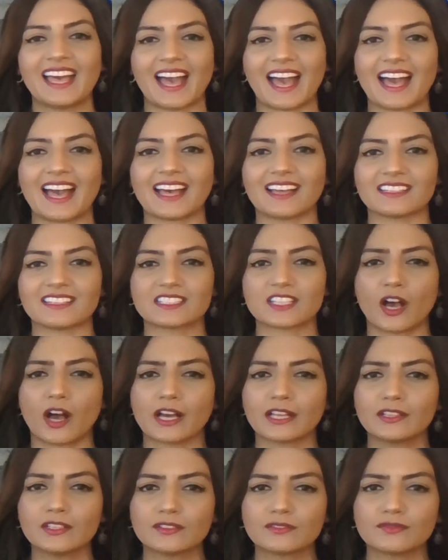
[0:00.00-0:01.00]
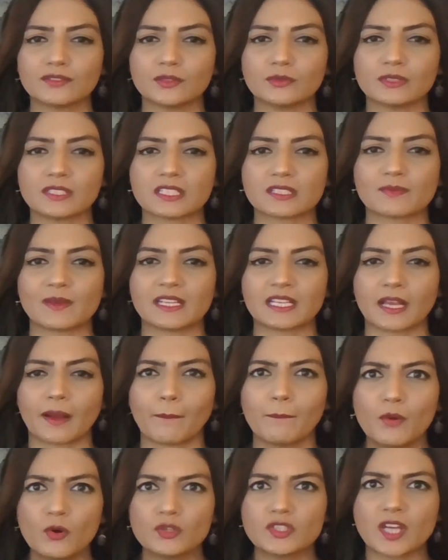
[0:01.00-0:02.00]
and I look forward to
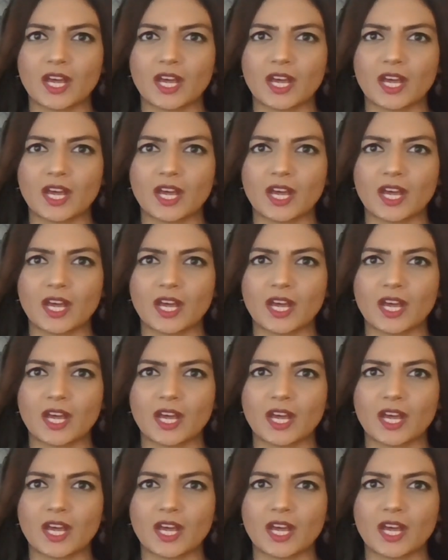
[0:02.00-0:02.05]
spending more